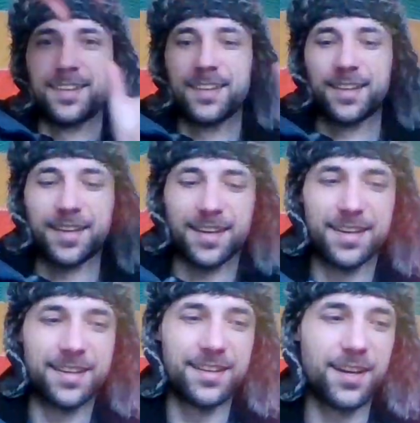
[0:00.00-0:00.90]
like
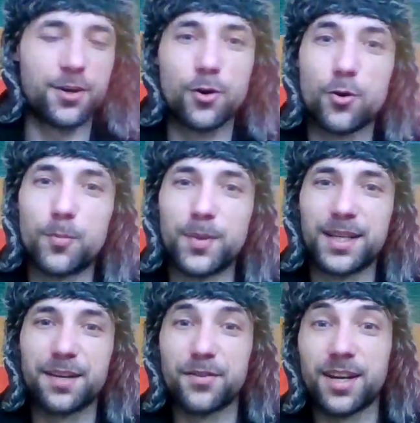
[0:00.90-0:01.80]
a comb.
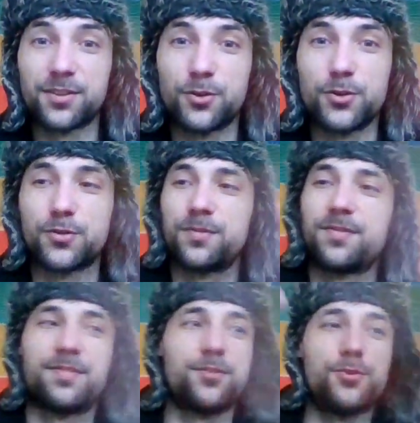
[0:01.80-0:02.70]
Like if you had two
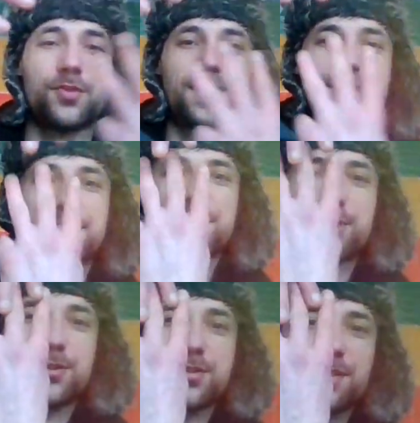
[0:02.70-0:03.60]

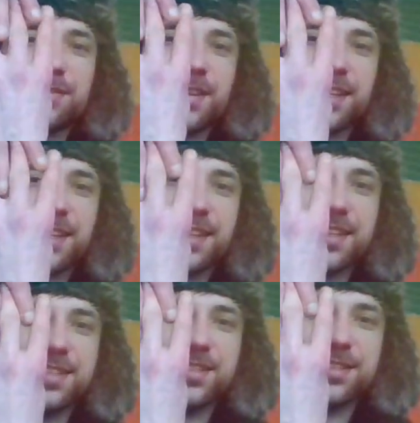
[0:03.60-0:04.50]
transistors, they fit like
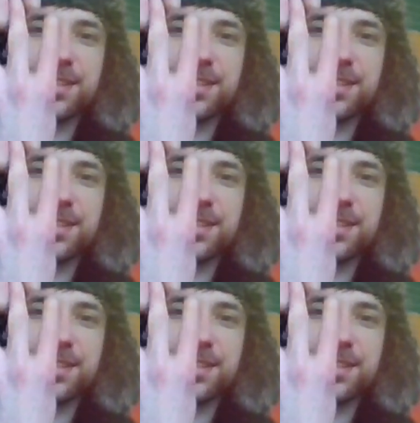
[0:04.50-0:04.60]
this,